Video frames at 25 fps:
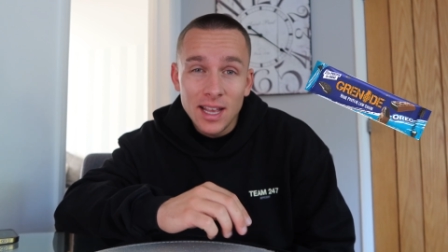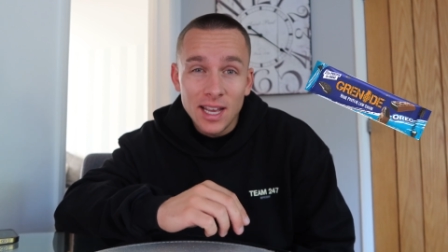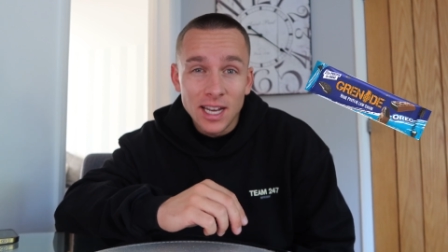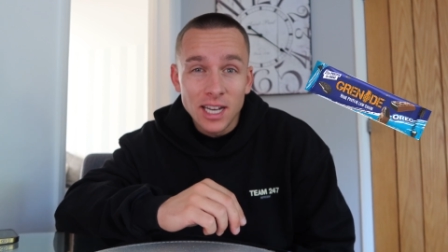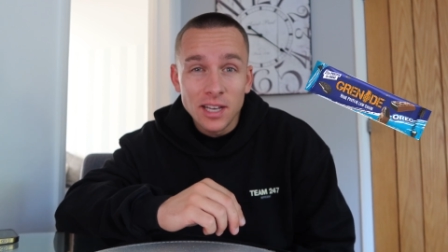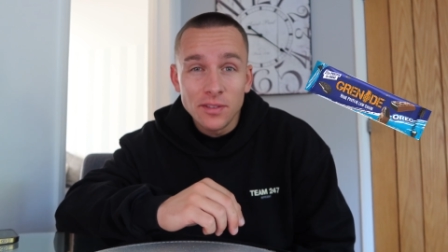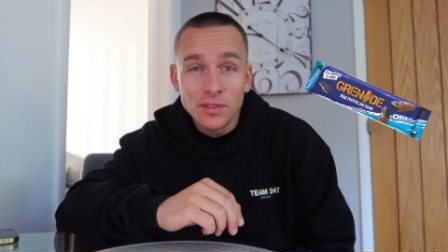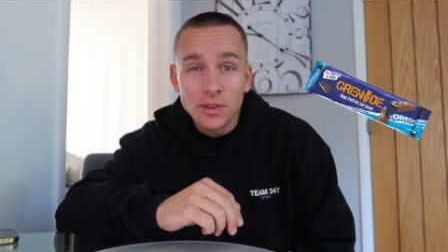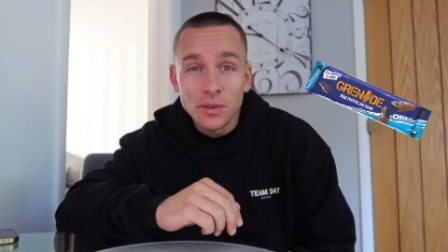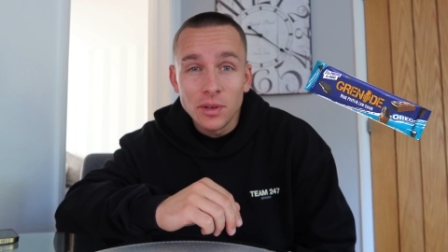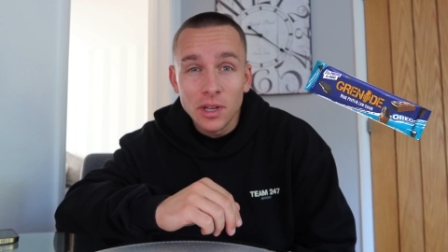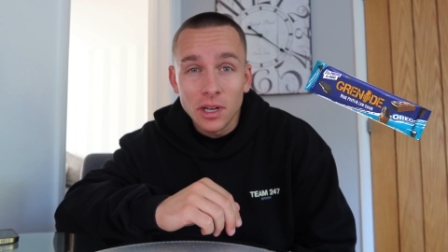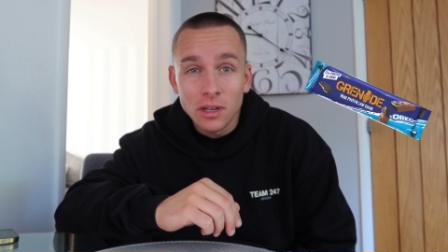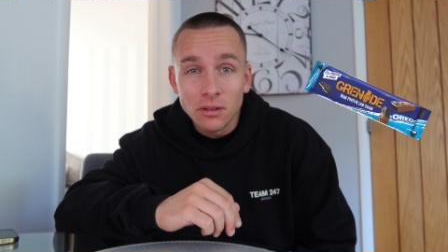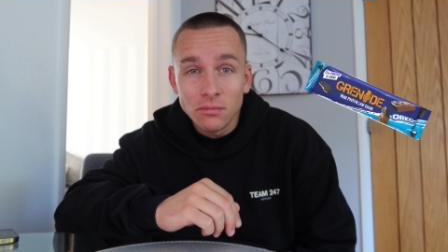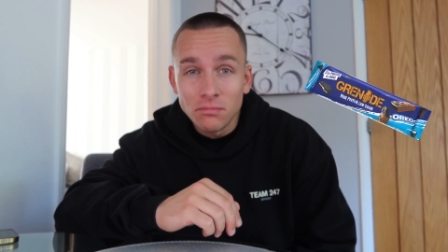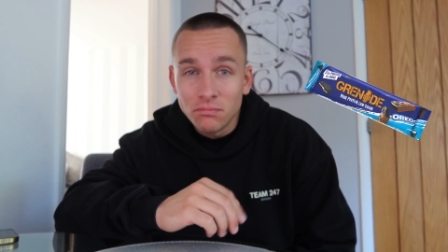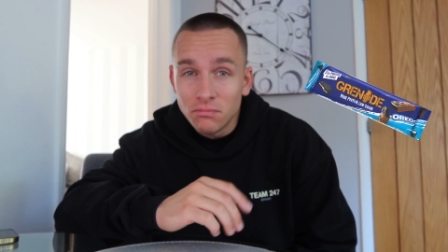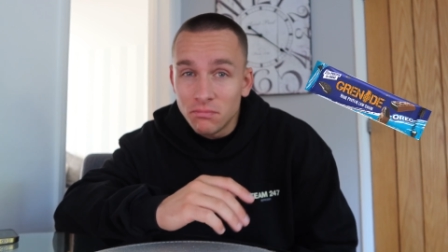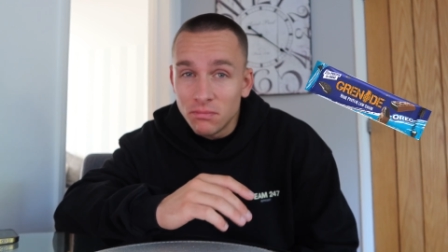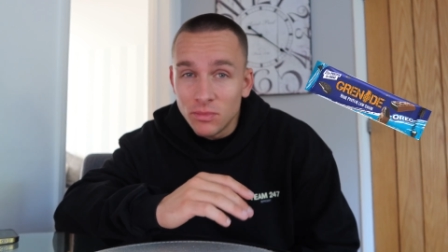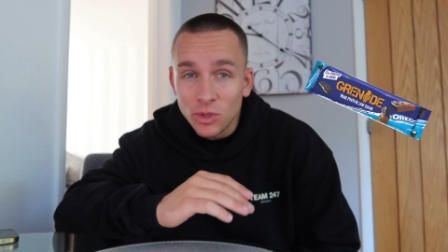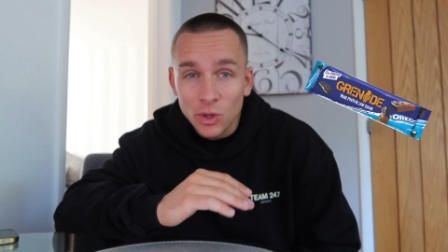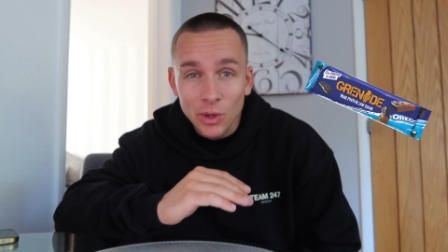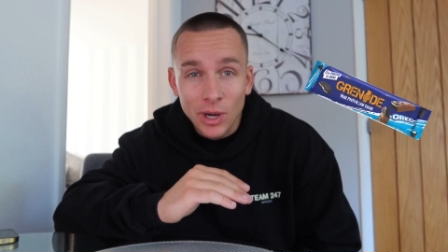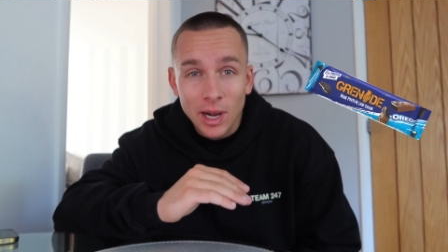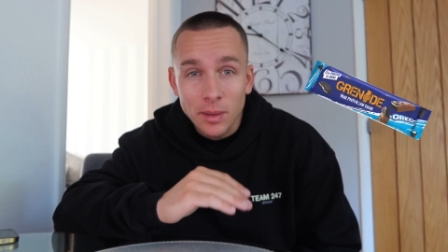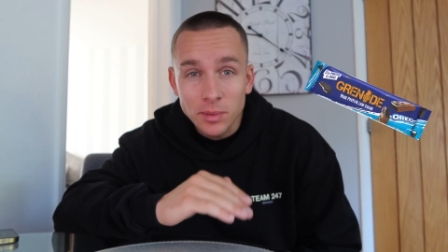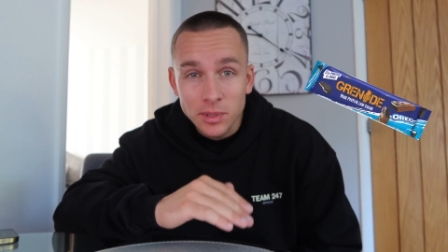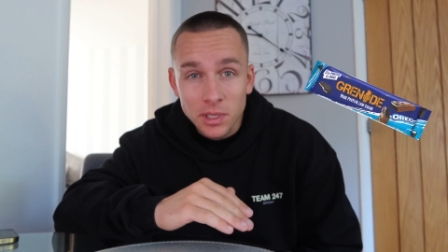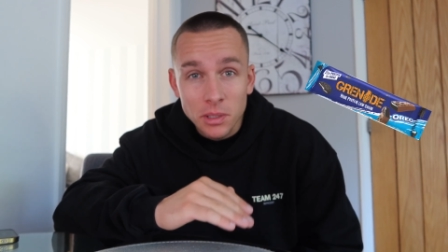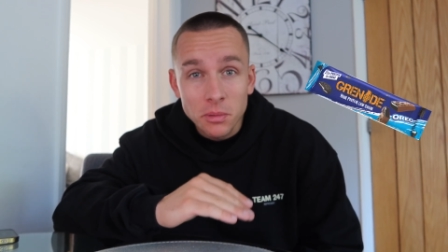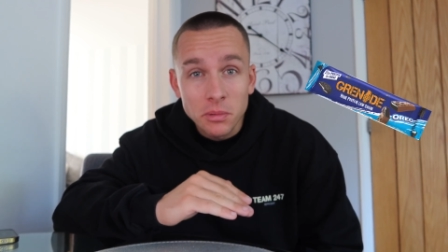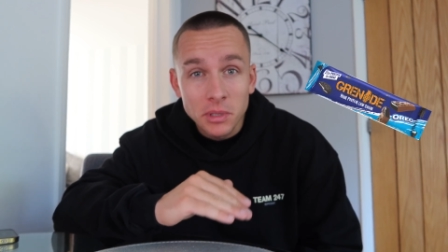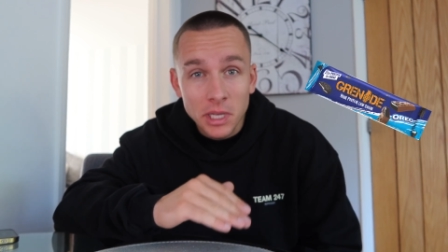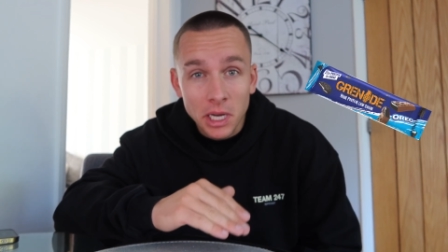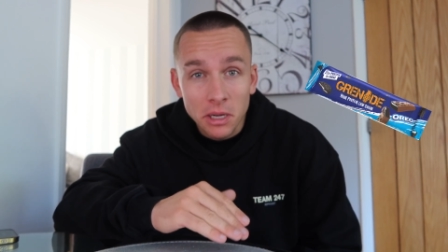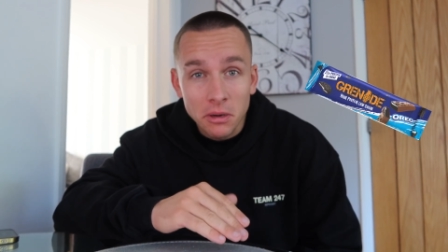and if you don't, you're an
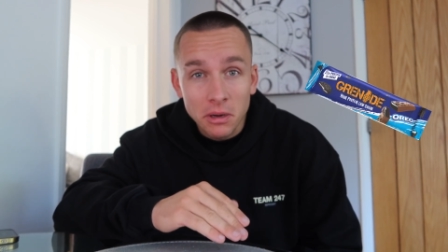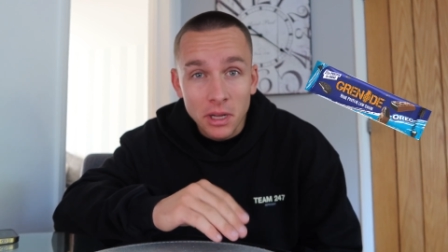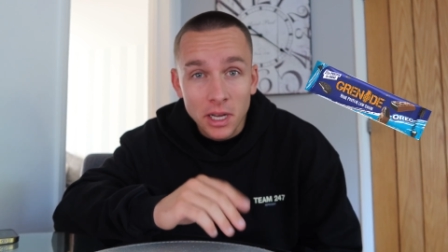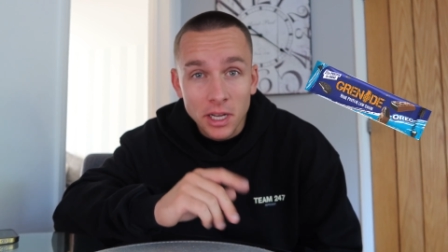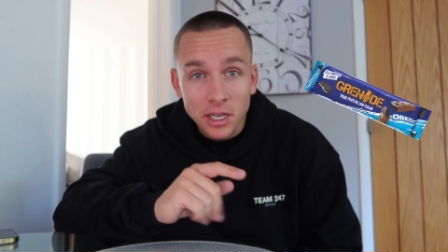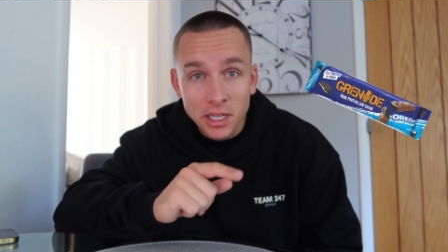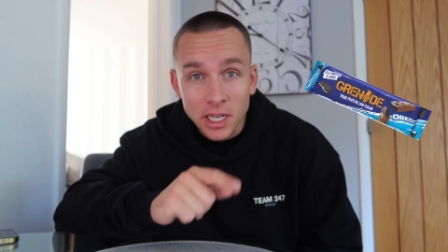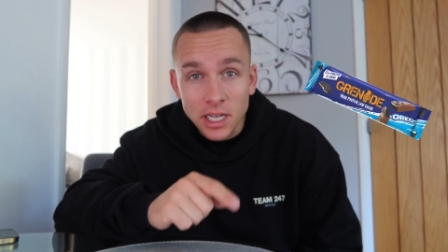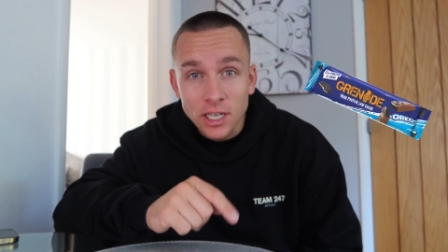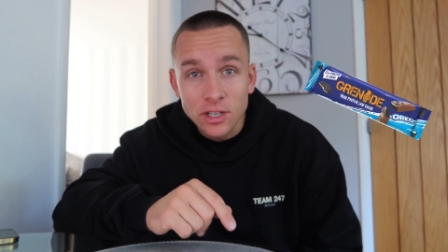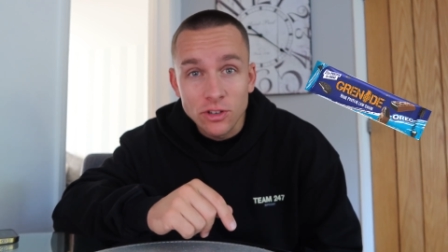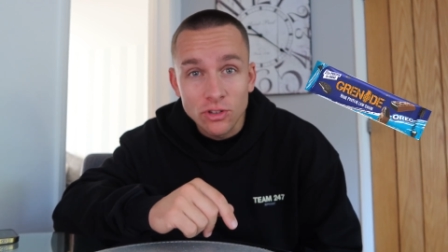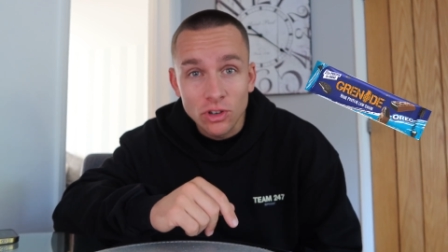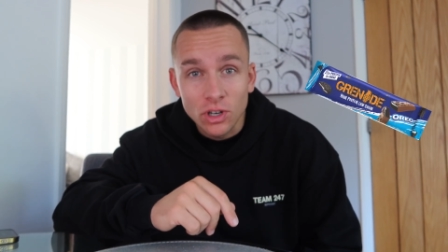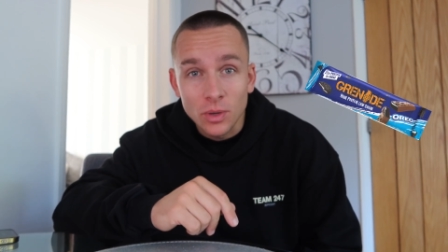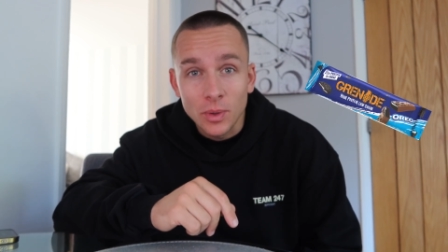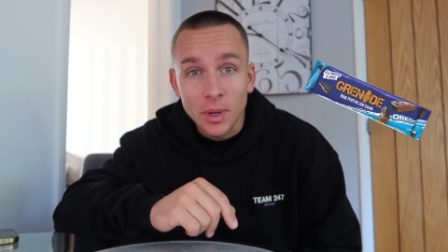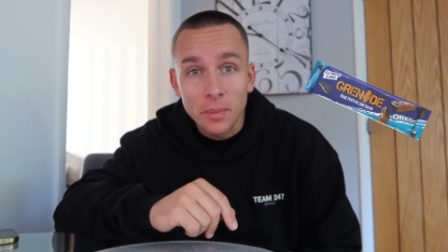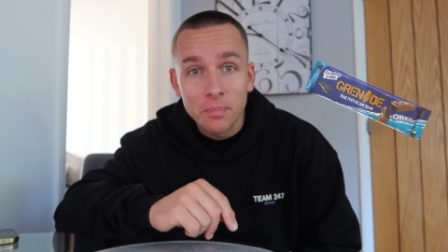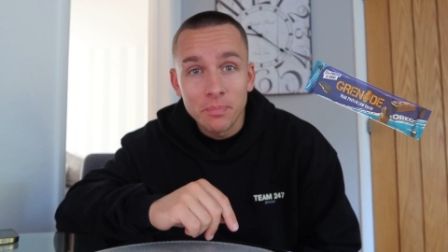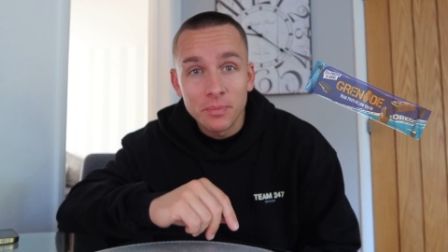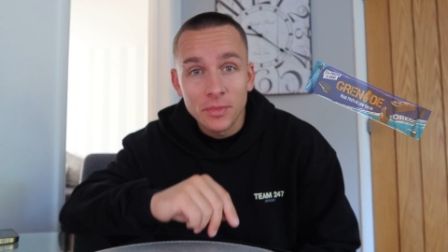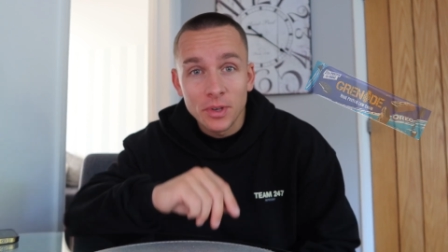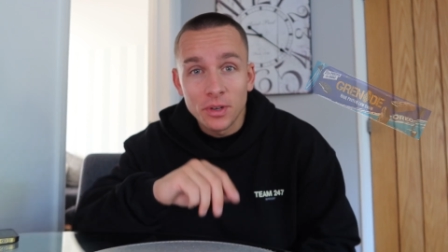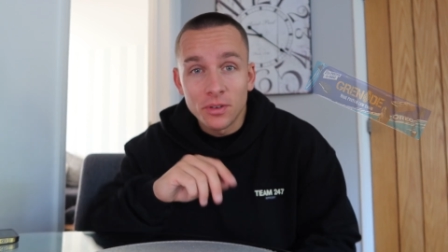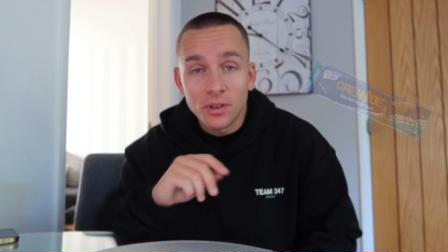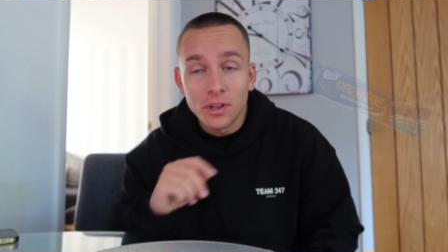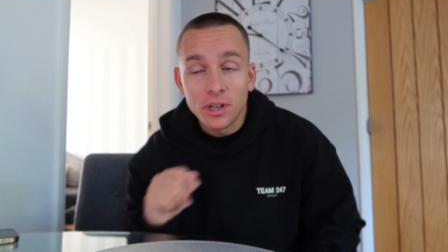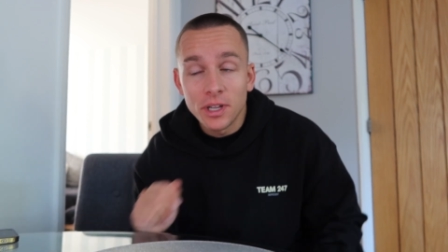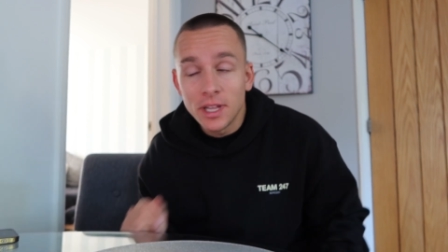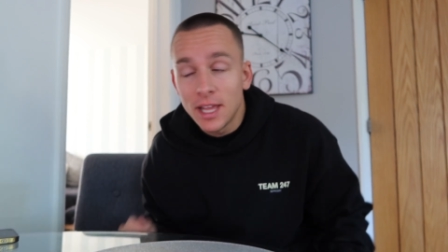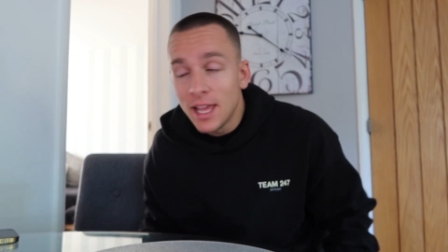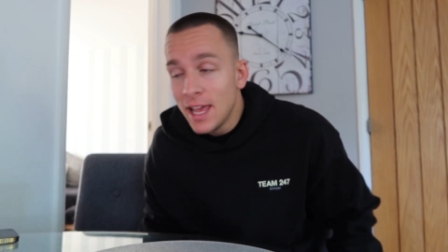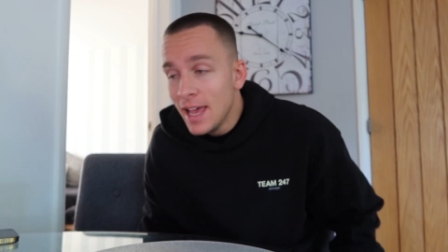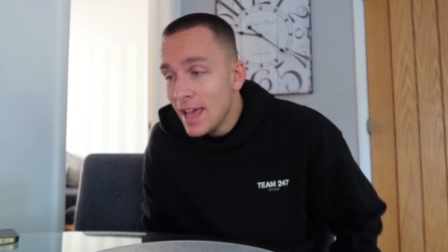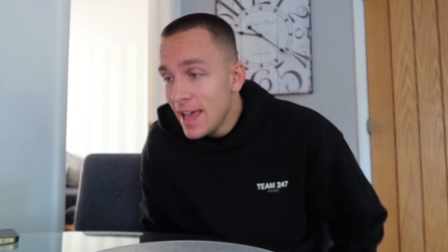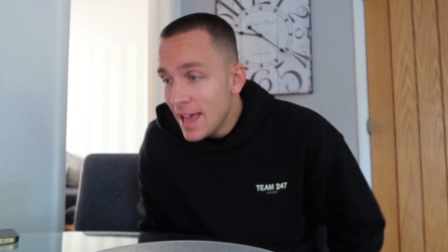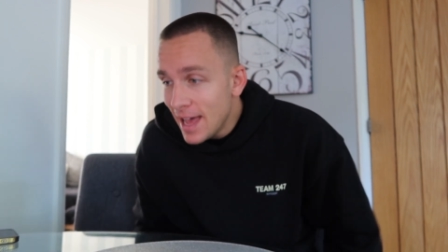absolute donut, you need to try one, alright?